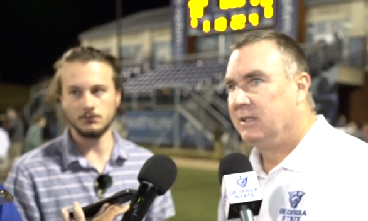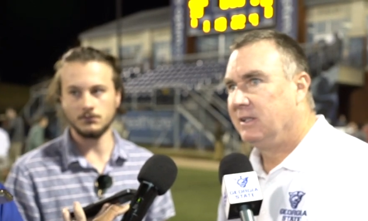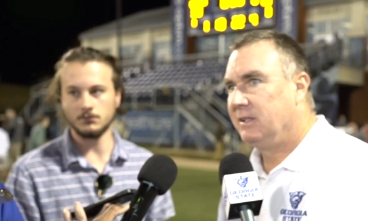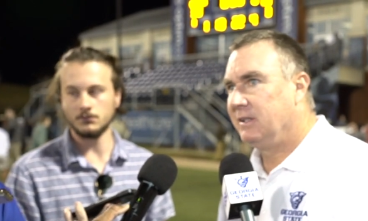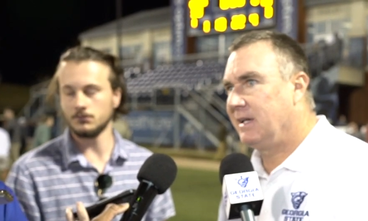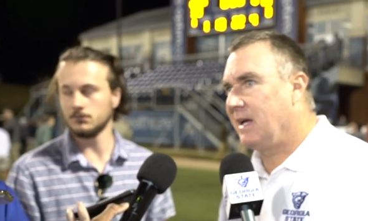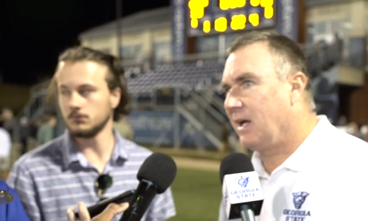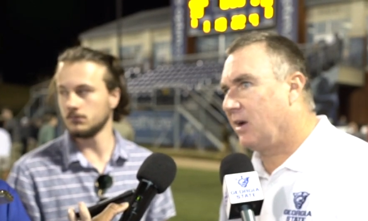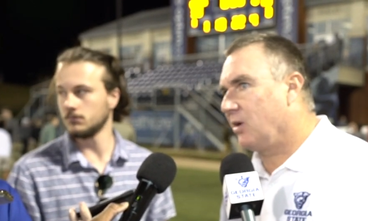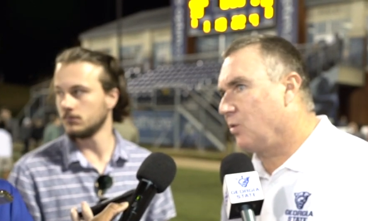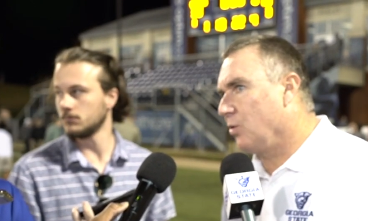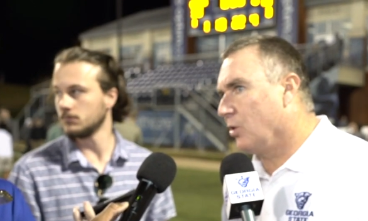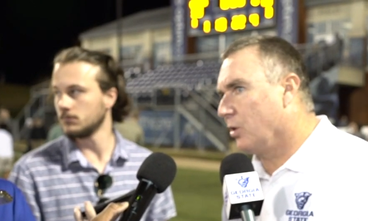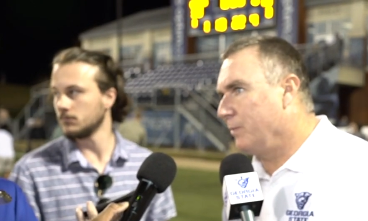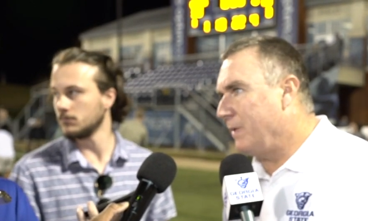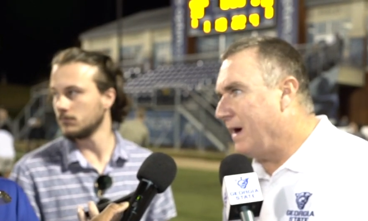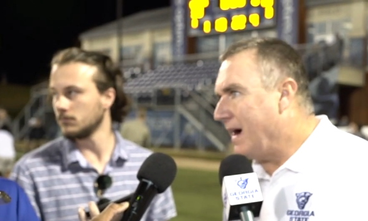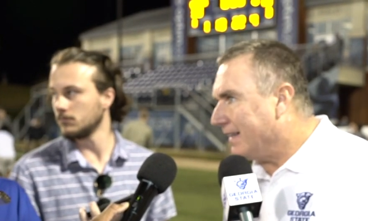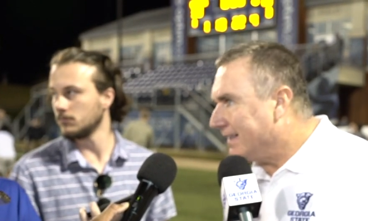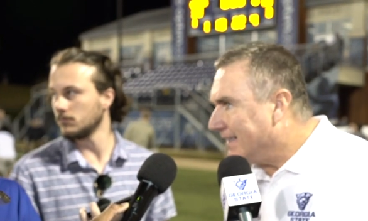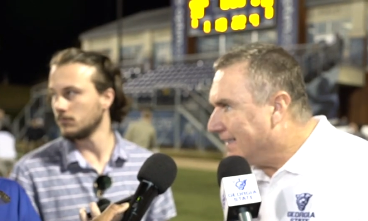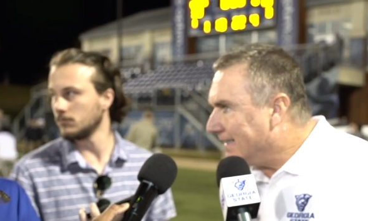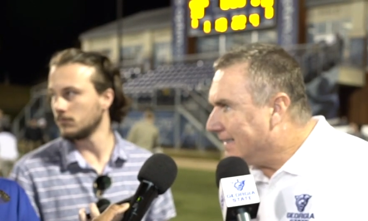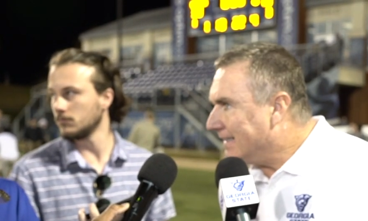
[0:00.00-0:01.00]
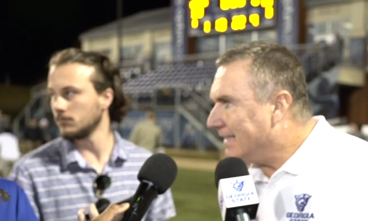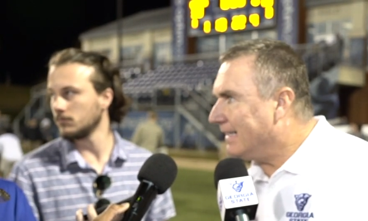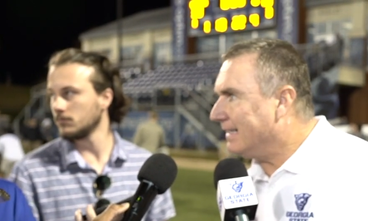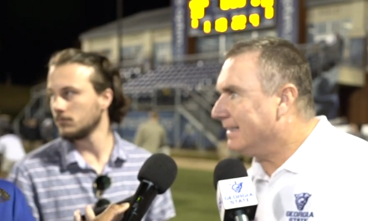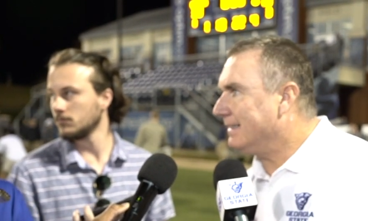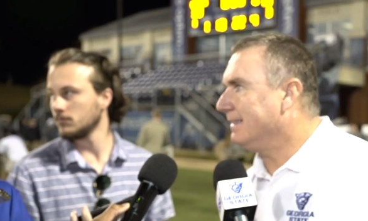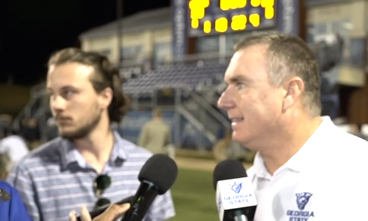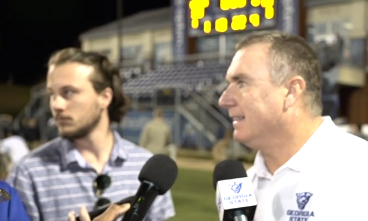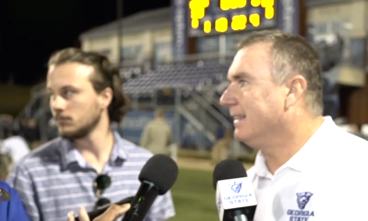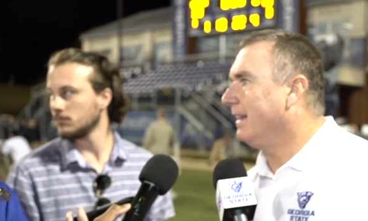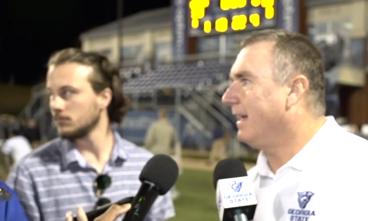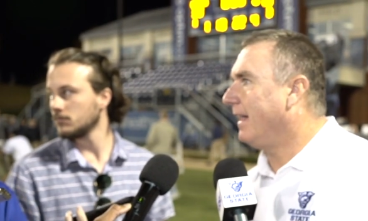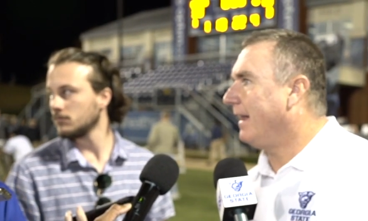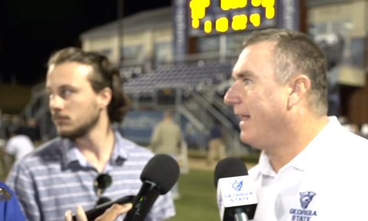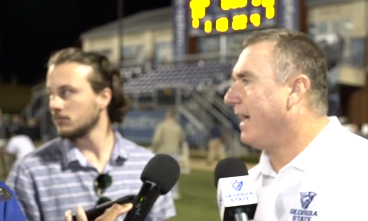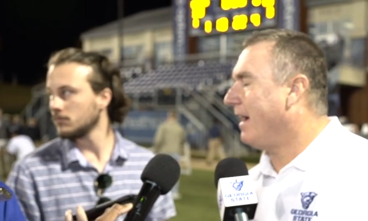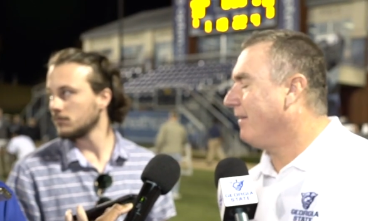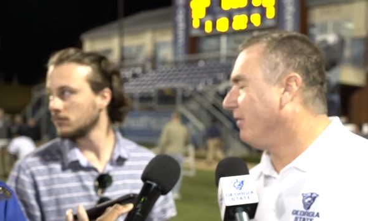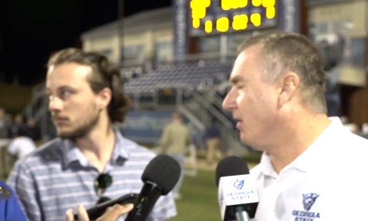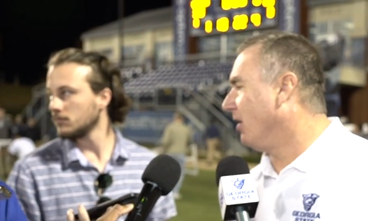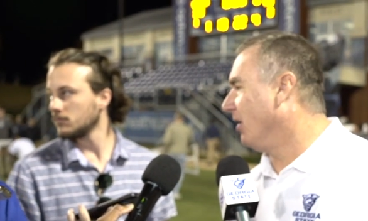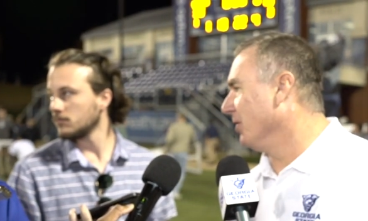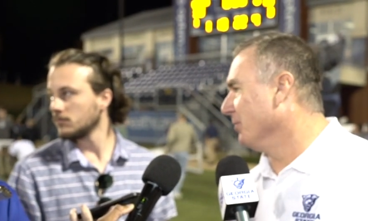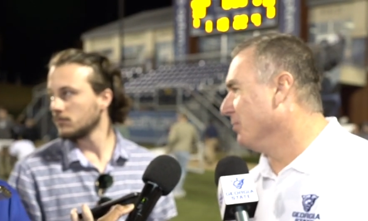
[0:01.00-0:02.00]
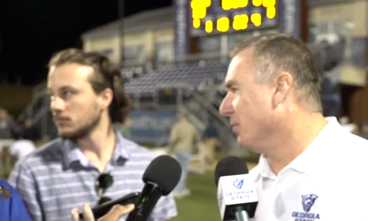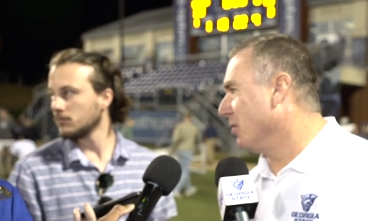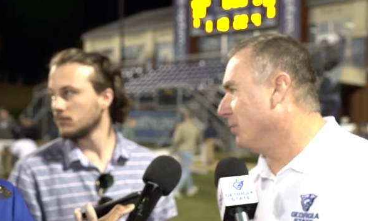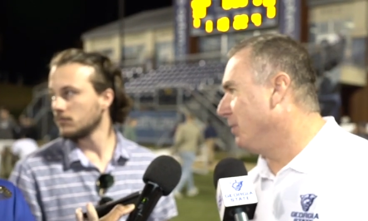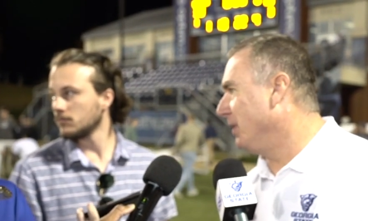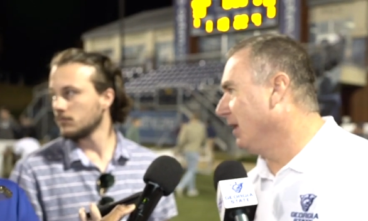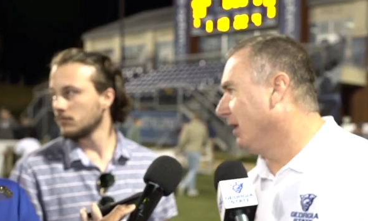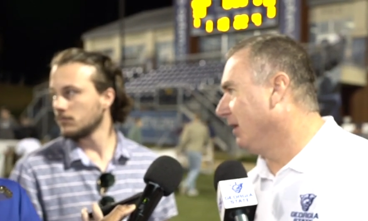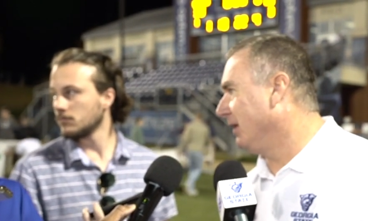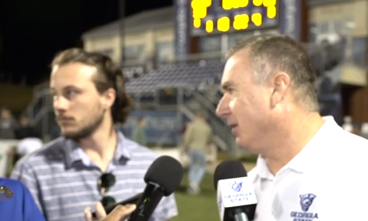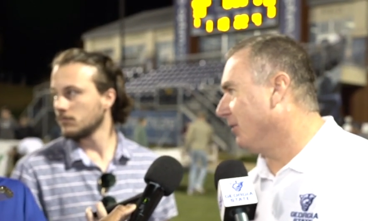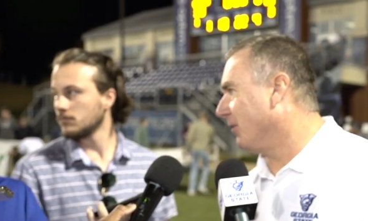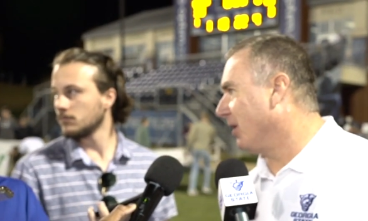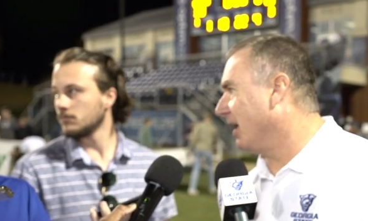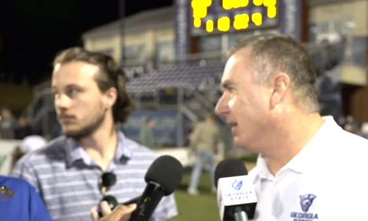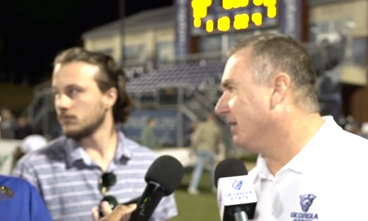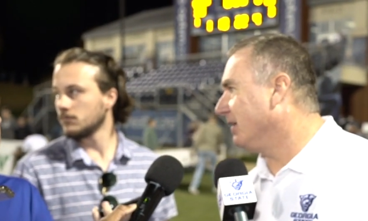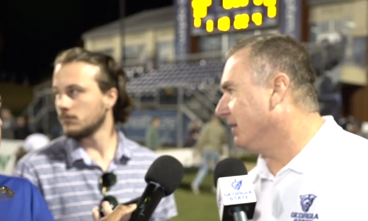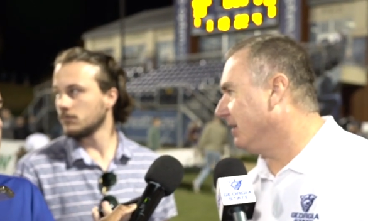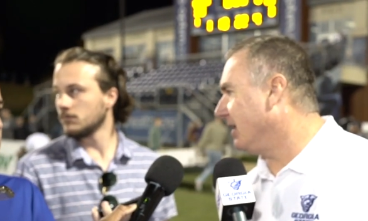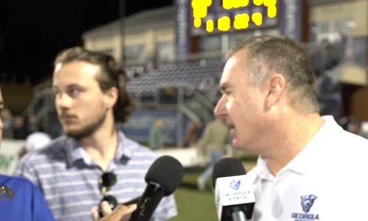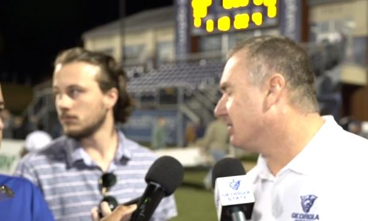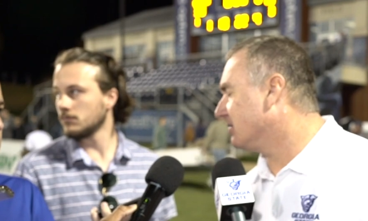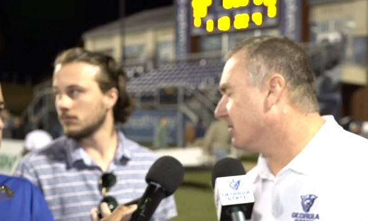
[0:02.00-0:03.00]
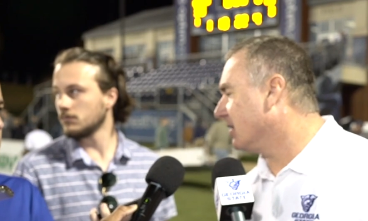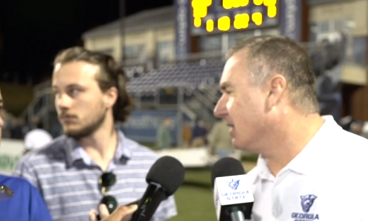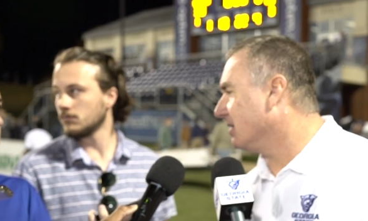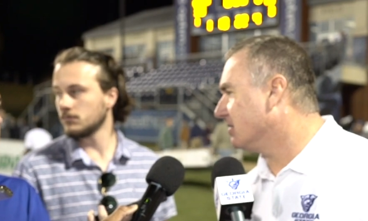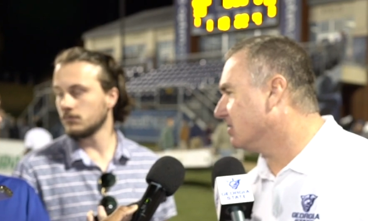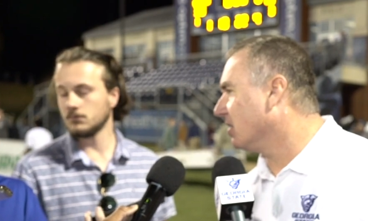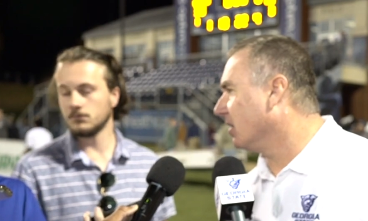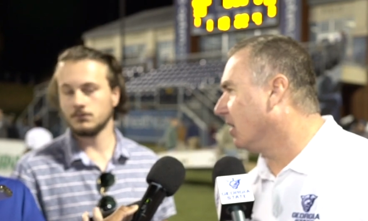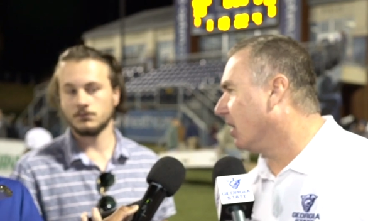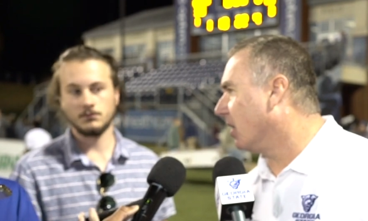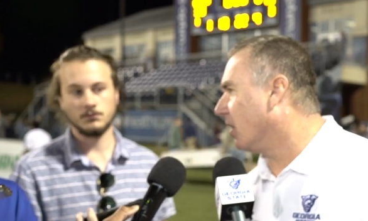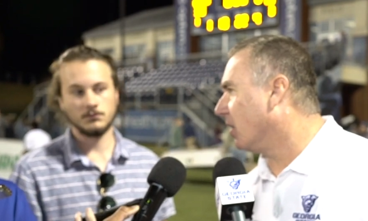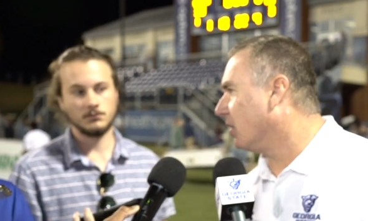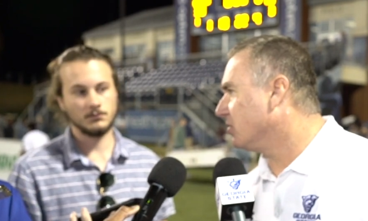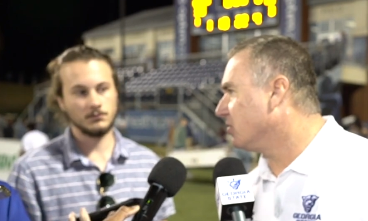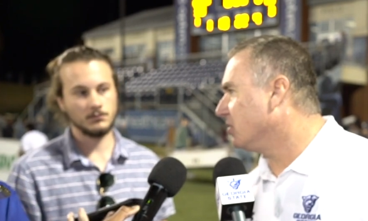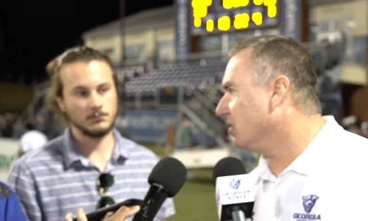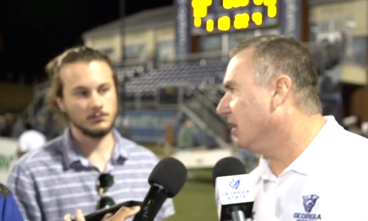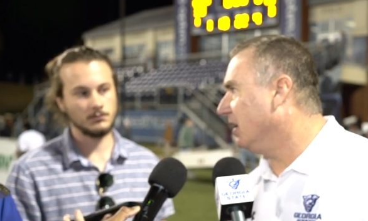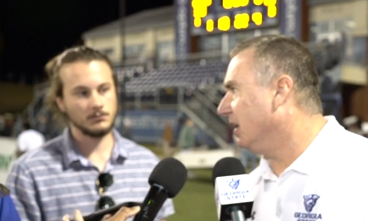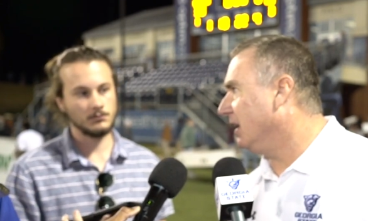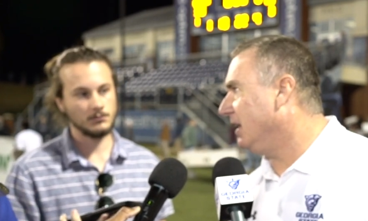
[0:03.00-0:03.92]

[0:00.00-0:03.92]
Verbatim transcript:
Speaker 1: you got a quarterback that, that, that doesn't have all the mobility right there, that's that's going to hurt you.